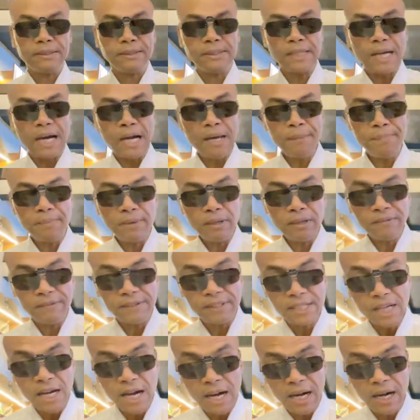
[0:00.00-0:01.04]
Type
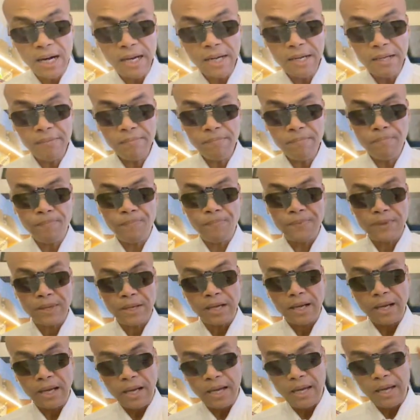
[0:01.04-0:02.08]
of time
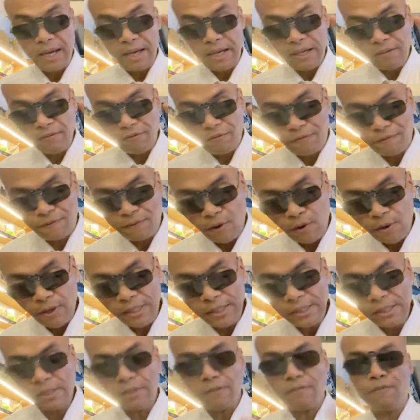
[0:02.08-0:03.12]
and
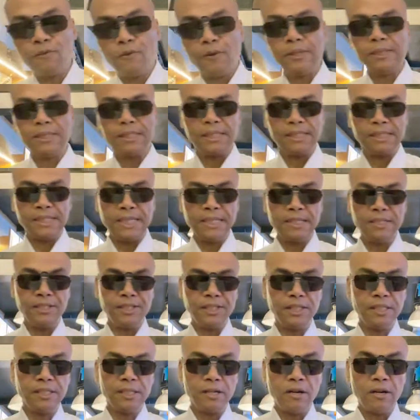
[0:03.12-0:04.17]
force. Force is
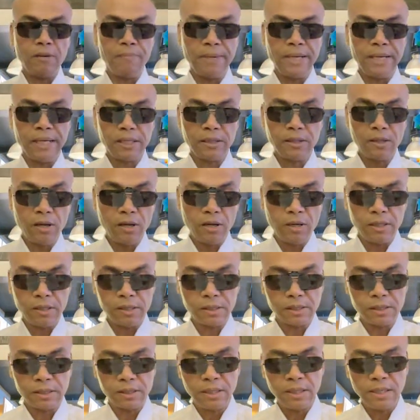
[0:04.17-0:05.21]
energy, the Hermetic
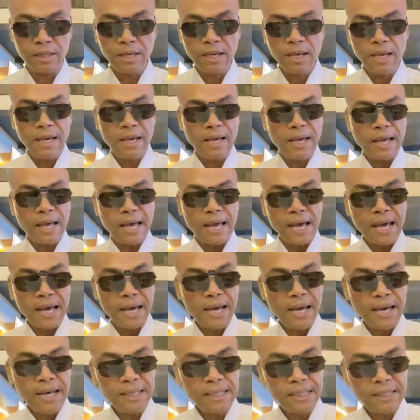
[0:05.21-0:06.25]
laws.
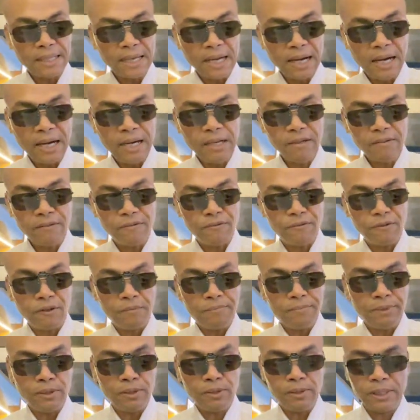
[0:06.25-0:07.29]
And not for
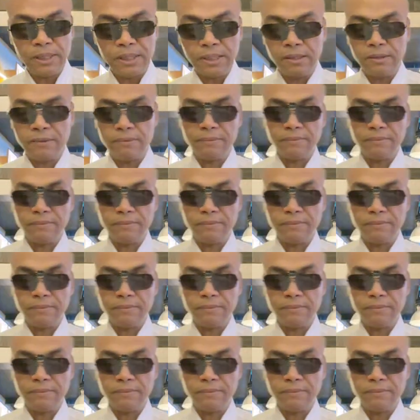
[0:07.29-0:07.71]
beauty.